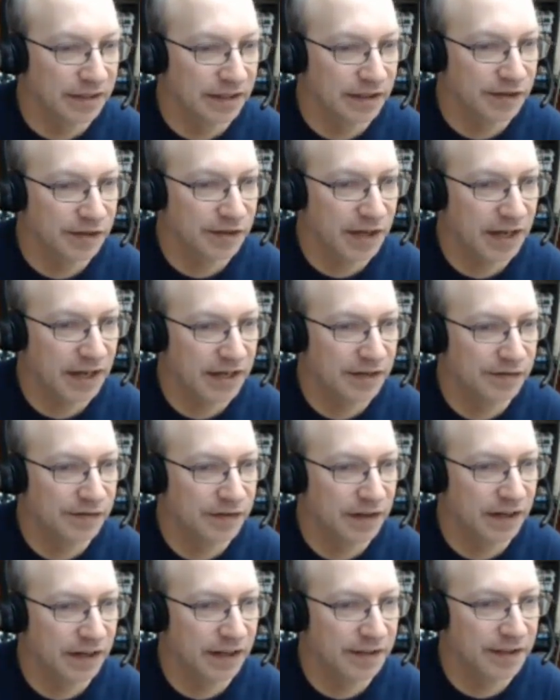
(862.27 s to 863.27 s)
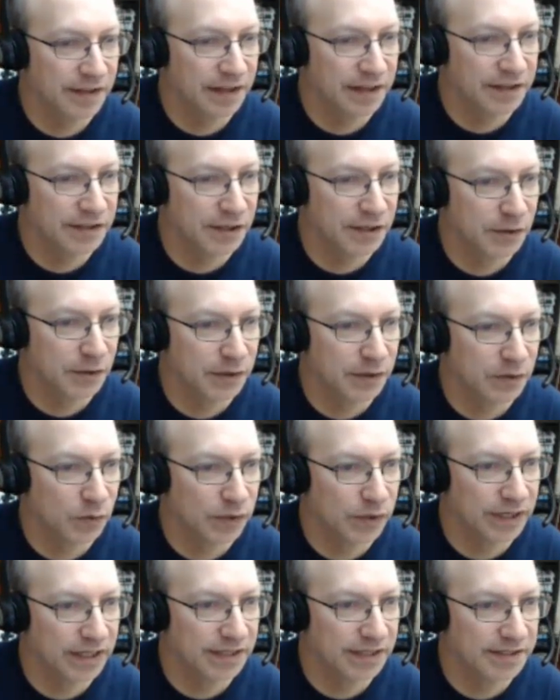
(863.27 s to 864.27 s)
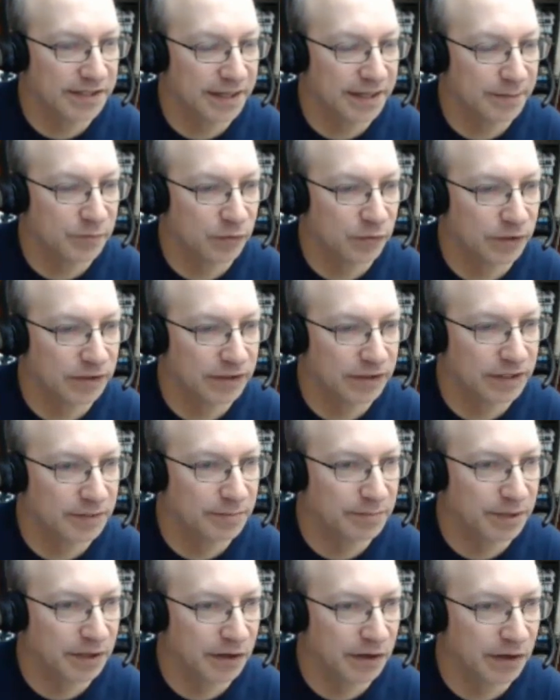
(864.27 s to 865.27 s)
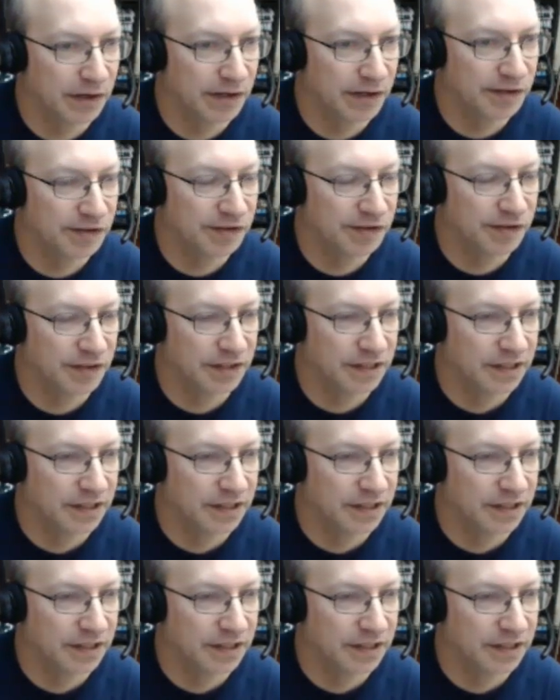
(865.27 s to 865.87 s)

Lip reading: it's kind of, I think, a token winning attempt, really, because